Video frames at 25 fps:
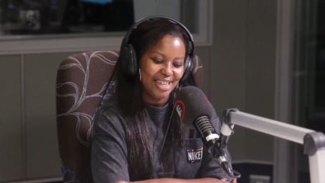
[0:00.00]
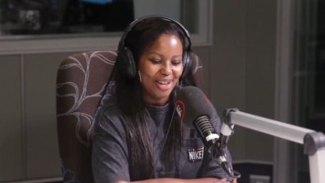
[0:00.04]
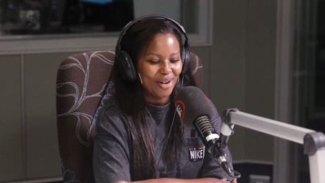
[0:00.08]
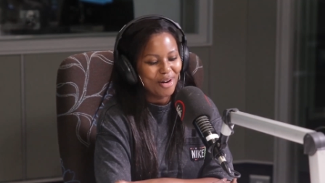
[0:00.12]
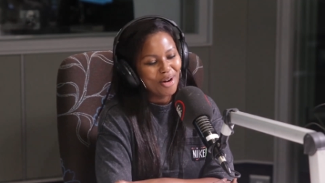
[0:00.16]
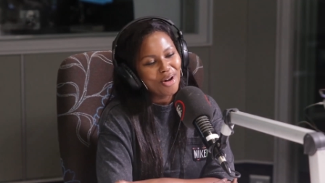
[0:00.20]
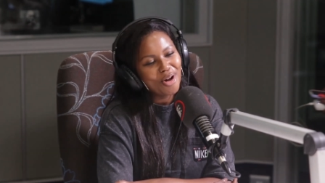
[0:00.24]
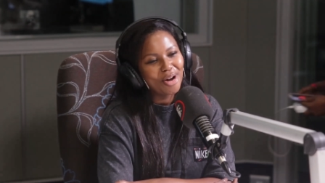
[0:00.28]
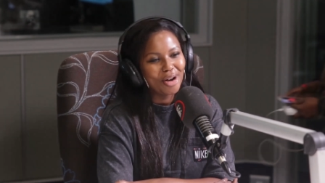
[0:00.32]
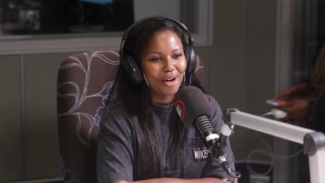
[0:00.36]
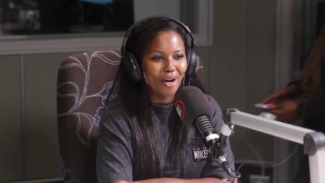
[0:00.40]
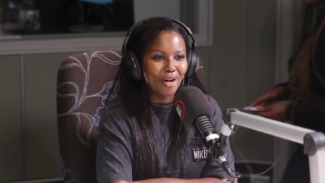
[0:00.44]

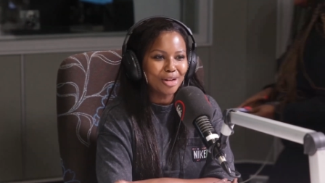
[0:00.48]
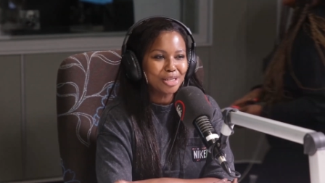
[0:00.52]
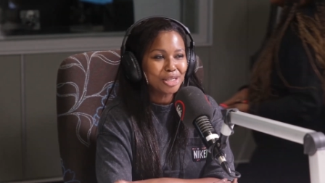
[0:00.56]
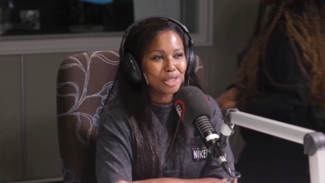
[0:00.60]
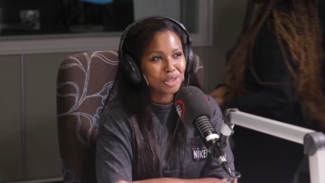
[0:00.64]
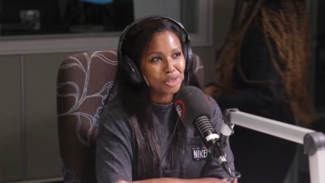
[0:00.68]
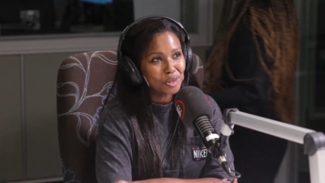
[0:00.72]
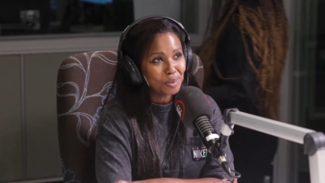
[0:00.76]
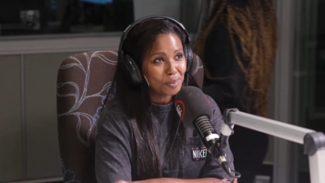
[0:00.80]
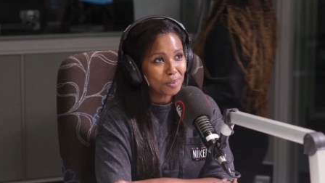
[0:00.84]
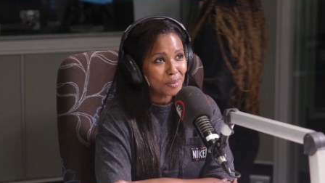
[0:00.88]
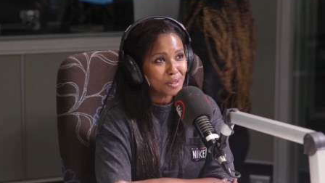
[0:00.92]
Oh, on
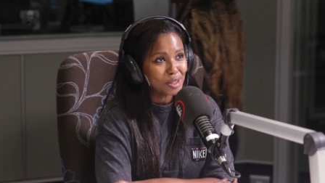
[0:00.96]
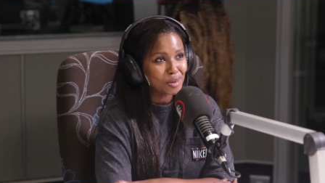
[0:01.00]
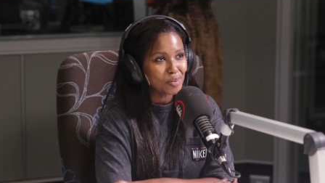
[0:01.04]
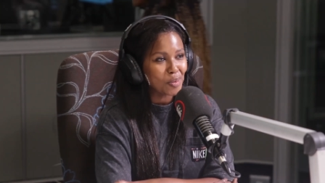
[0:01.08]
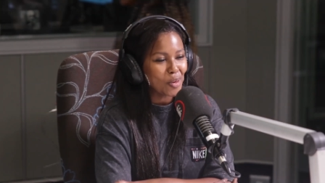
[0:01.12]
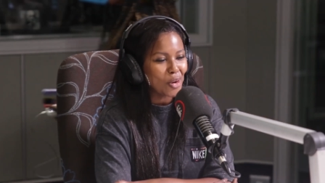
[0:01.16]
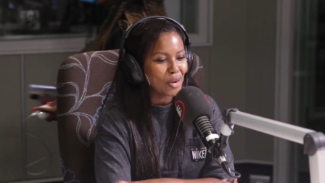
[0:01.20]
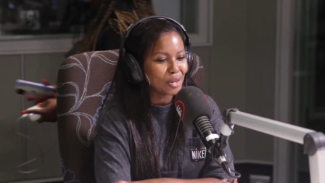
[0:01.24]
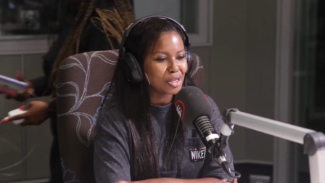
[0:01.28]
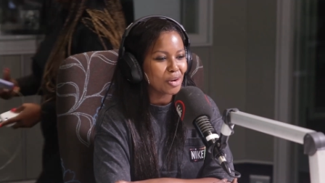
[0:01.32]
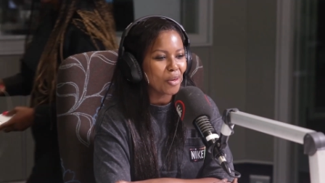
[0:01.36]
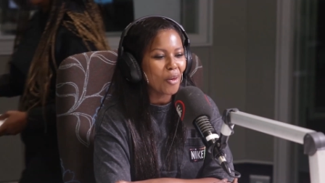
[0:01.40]

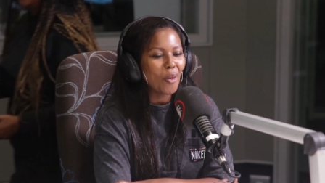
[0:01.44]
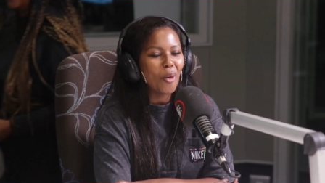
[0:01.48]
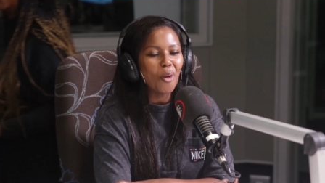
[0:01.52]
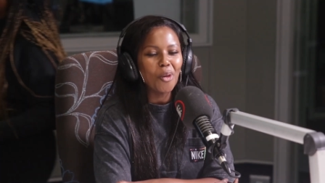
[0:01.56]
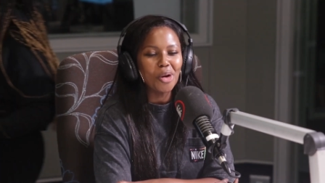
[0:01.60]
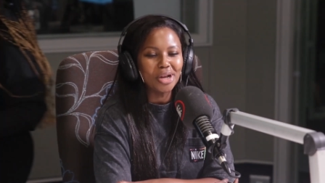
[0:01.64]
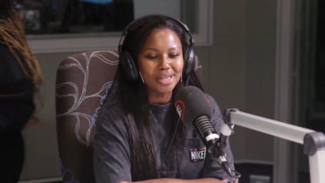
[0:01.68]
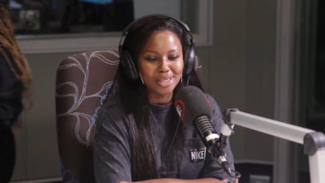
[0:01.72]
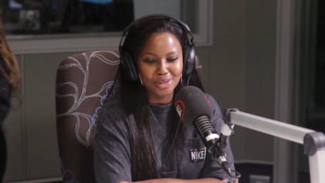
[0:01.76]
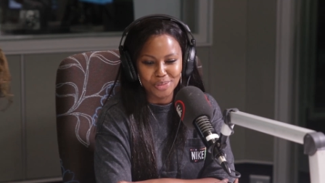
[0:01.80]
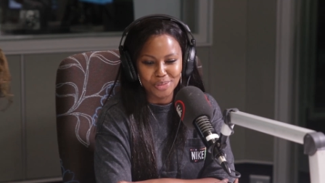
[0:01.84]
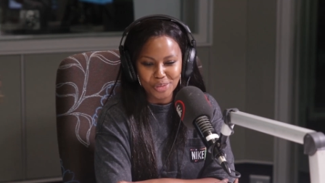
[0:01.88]
Supersport,
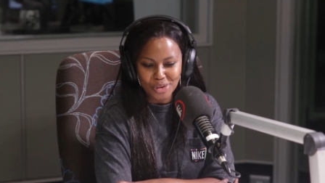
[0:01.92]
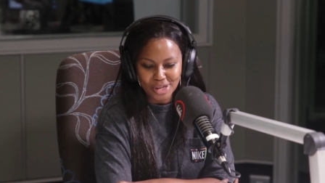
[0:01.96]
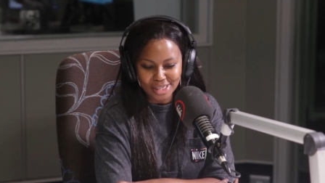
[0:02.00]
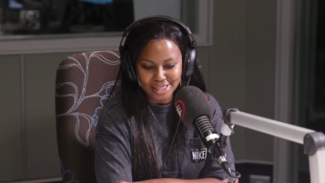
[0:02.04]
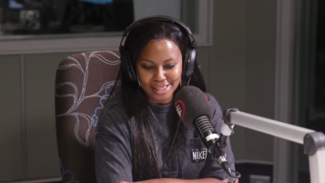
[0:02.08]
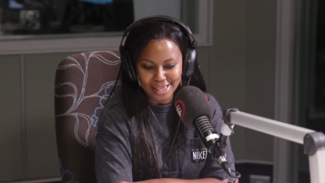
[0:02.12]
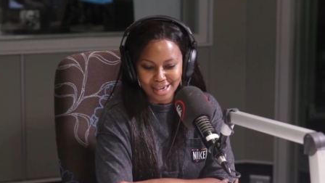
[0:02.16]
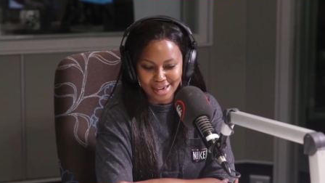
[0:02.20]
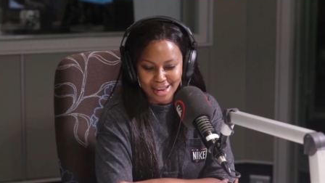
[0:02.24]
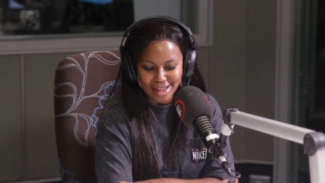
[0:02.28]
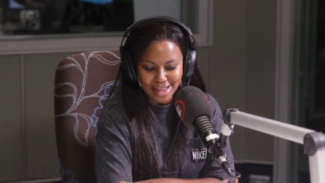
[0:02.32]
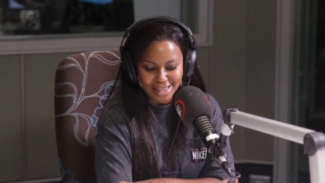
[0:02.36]
always
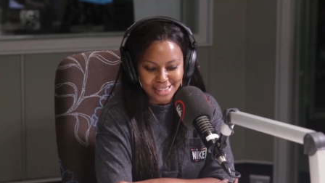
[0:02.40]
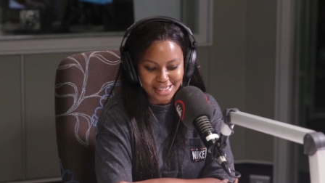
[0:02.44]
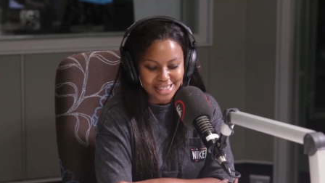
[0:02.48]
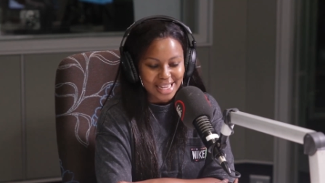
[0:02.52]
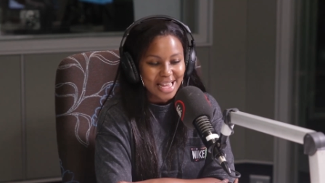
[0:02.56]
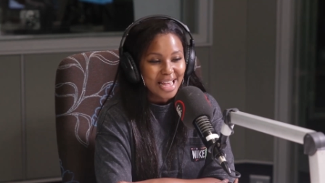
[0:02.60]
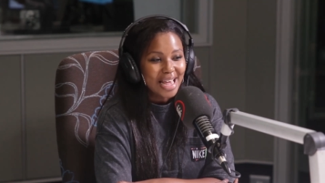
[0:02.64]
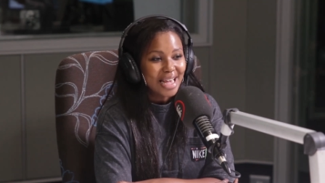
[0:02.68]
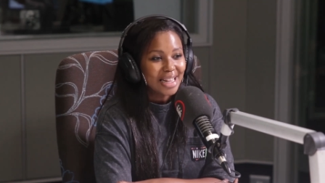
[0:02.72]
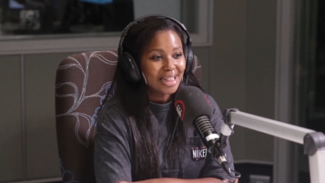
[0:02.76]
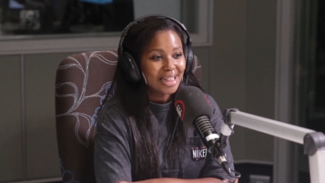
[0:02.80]
world class.